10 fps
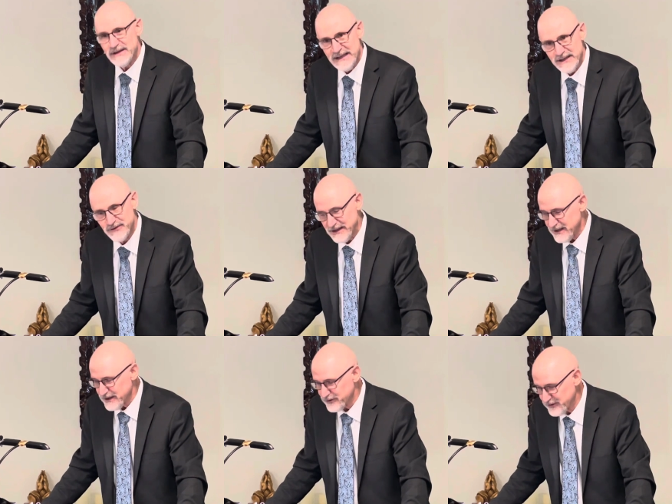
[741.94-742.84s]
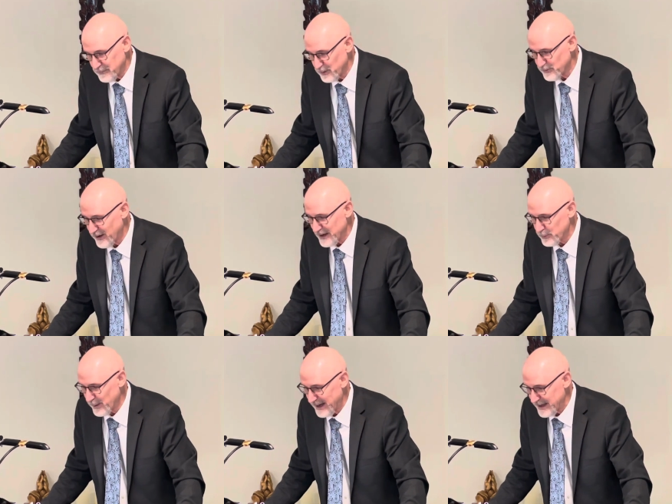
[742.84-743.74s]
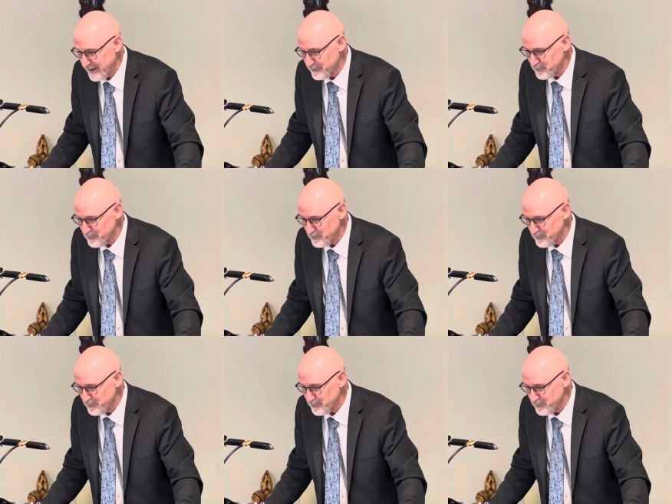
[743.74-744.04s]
easy, simplified way.